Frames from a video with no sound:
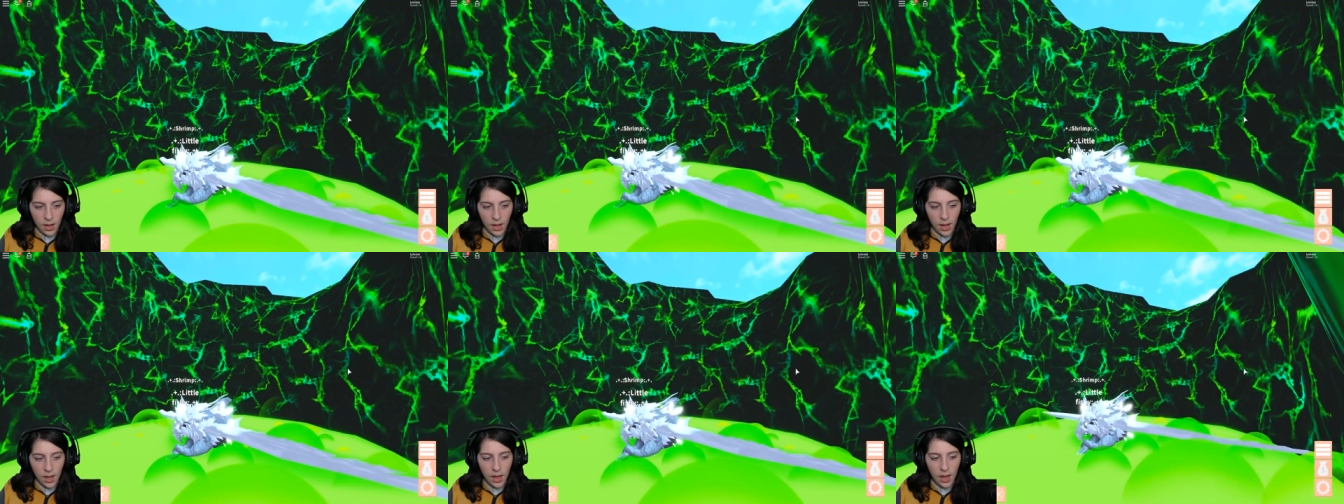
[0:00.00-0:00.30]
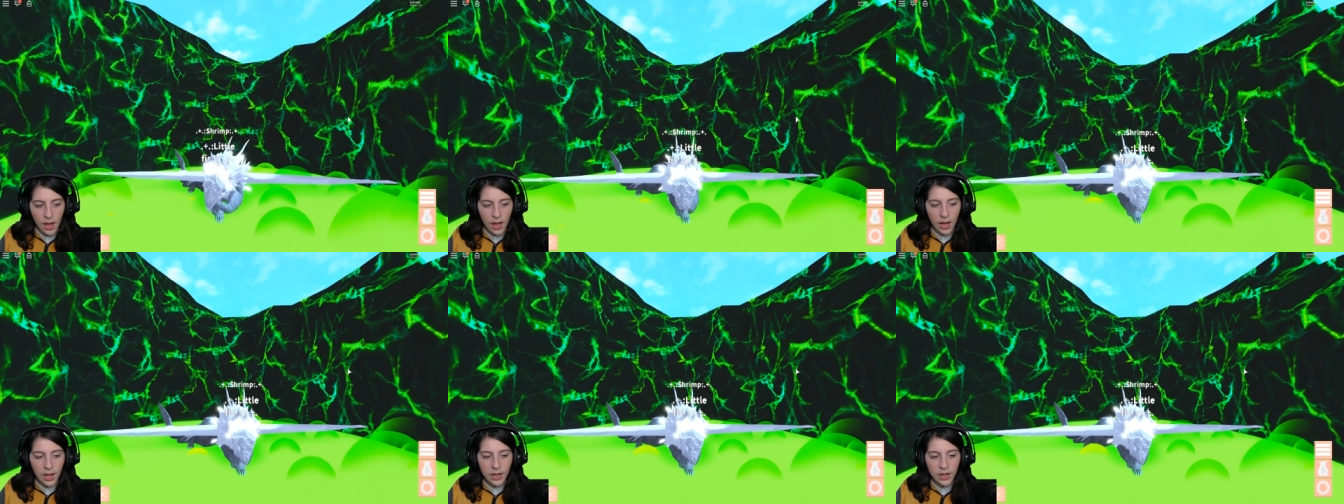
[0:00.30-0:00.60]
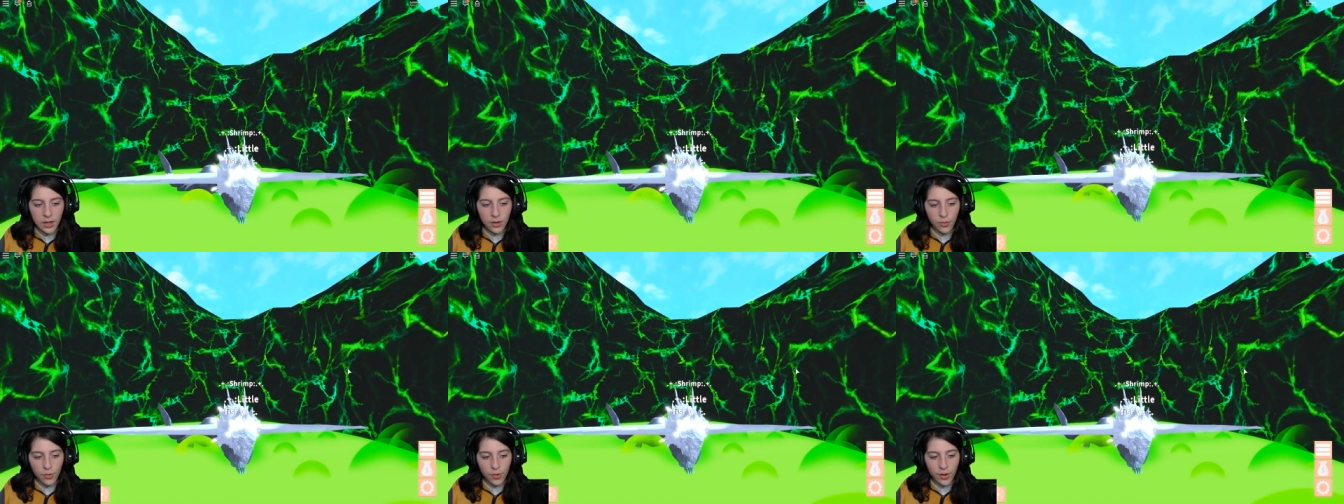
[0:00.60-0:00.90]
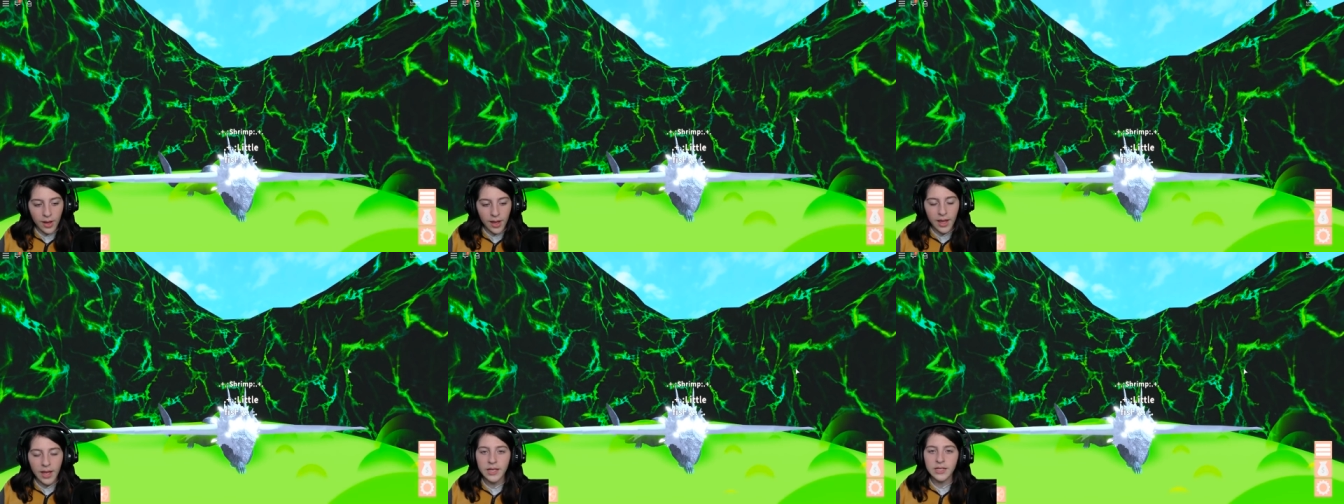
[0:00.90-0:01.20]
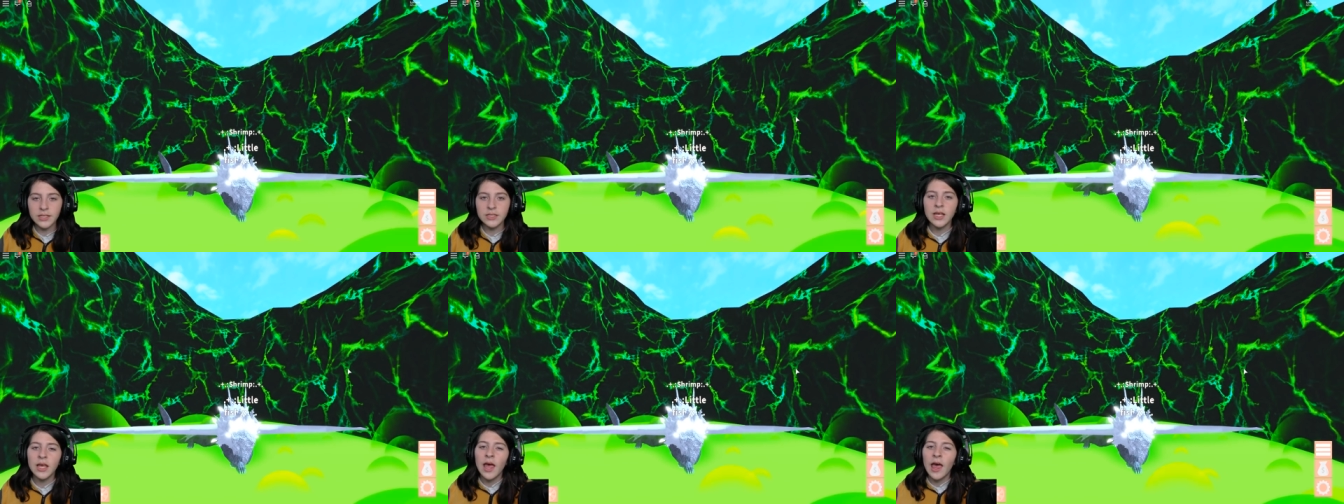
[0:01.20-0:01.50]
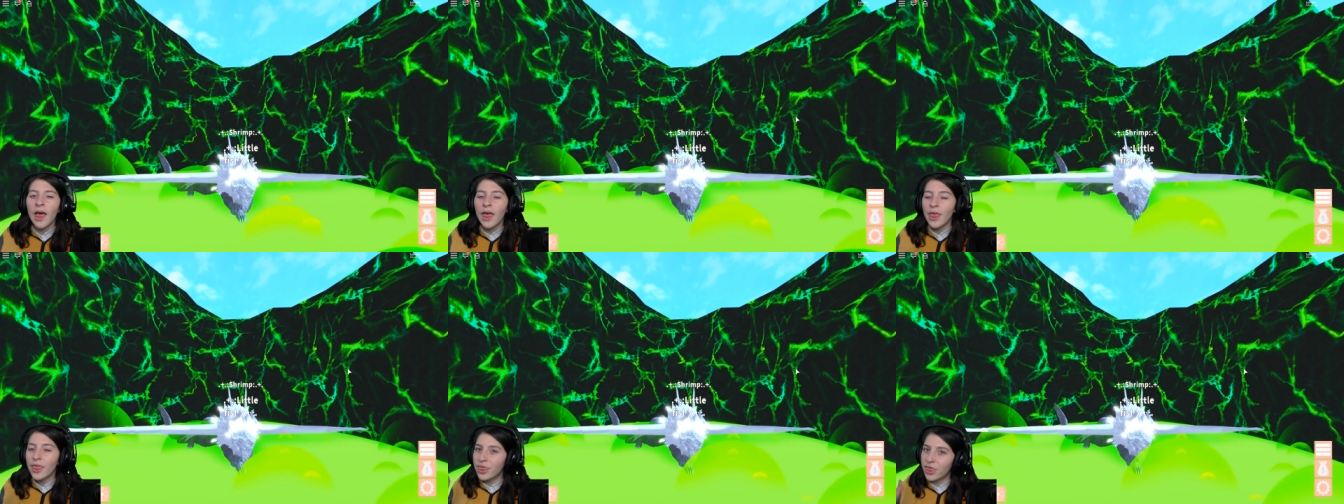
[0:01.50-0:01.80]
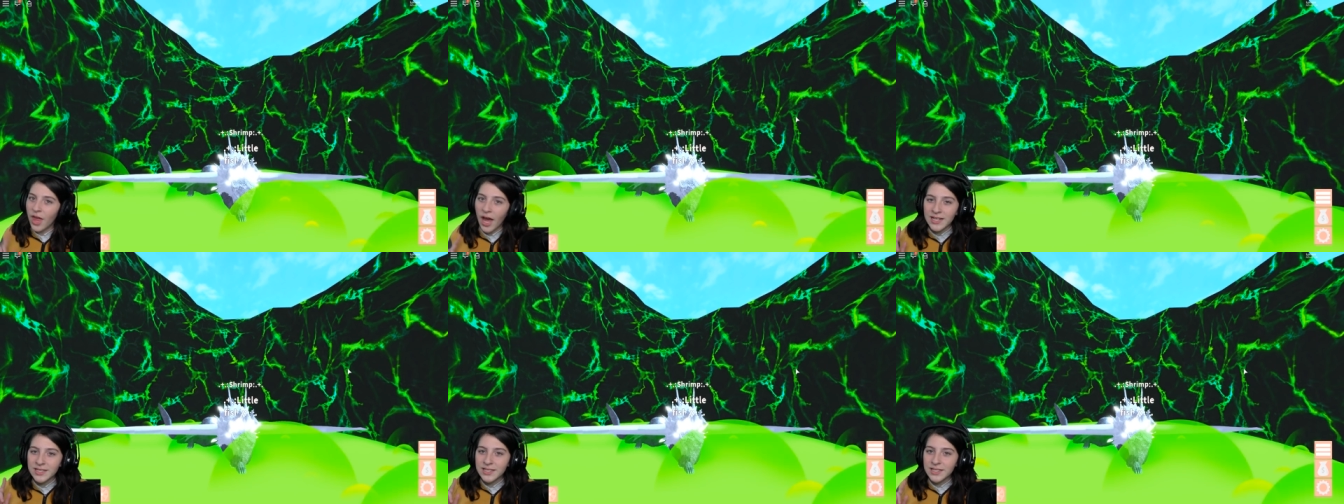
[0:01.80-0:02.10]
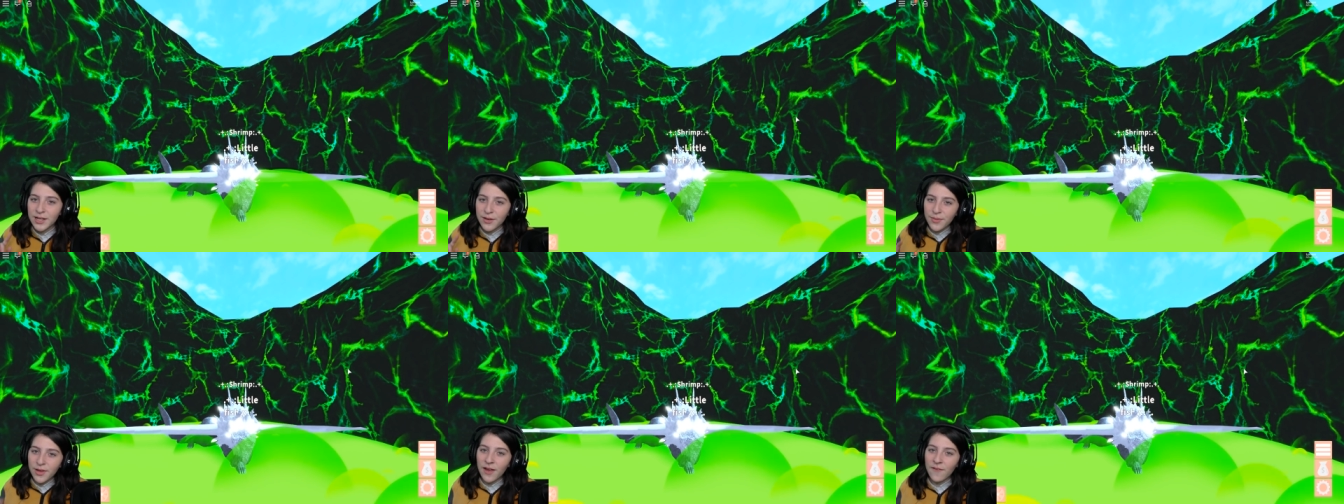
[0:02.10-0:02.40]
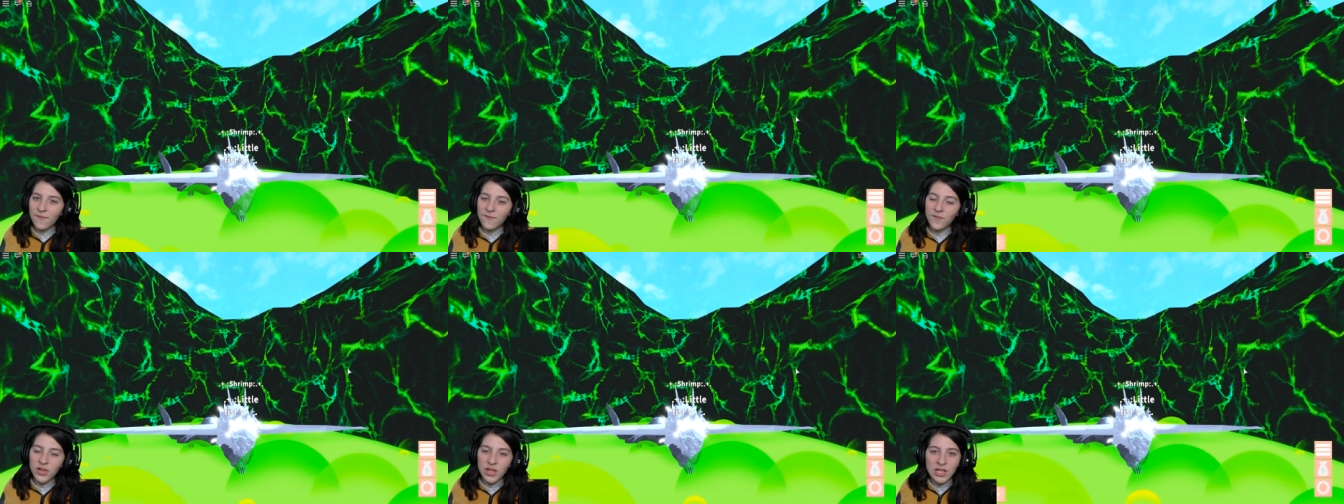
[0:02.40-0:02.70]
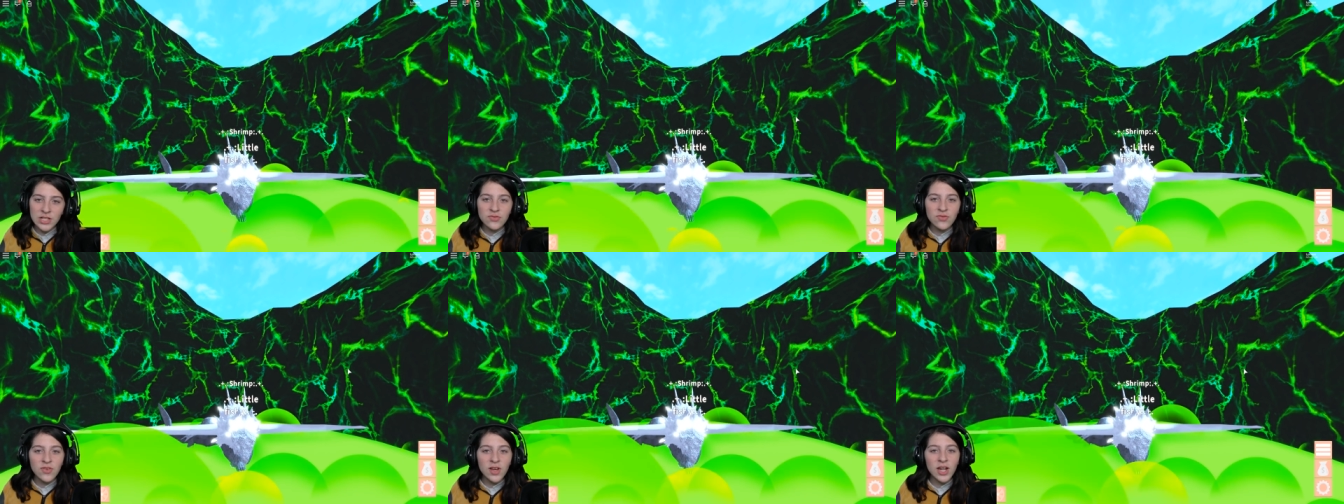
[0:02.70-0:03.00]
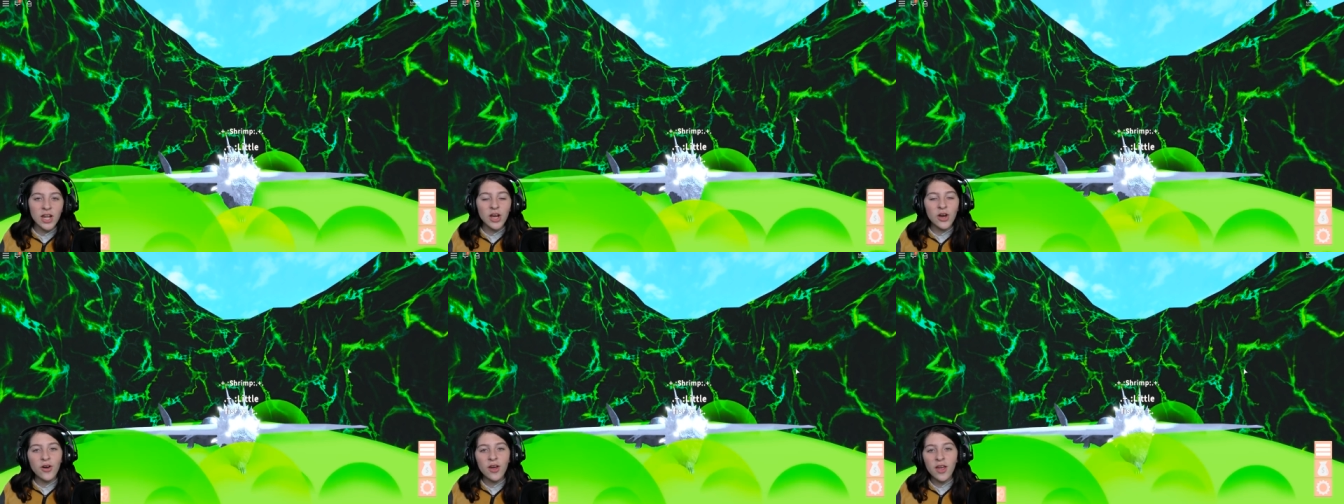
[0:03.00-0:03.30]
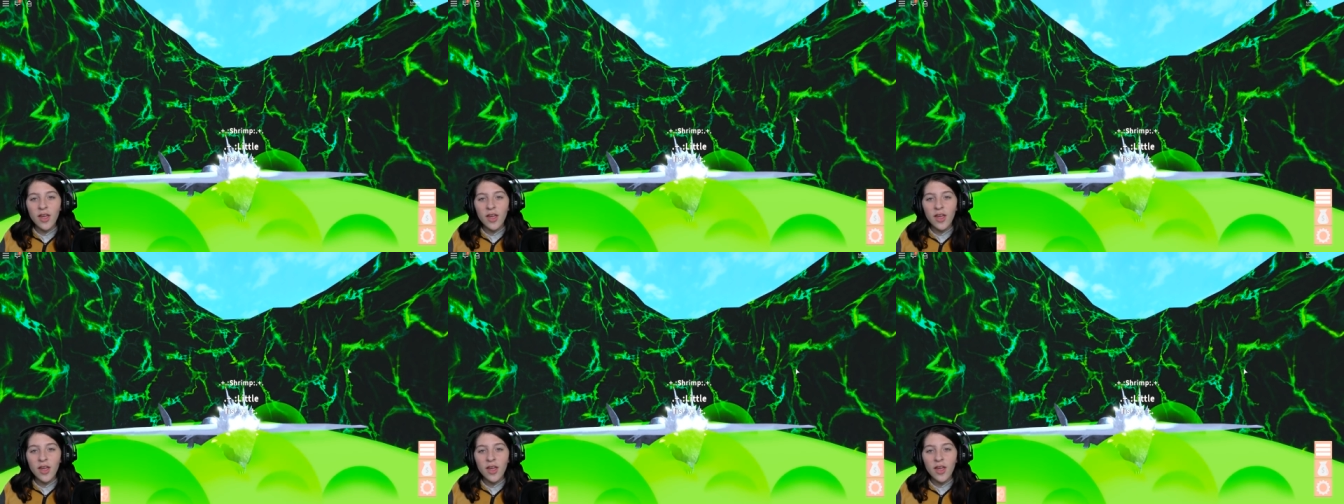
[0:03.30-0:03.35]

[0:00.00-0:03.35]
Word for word: Anyways, that's gonna be it for this video.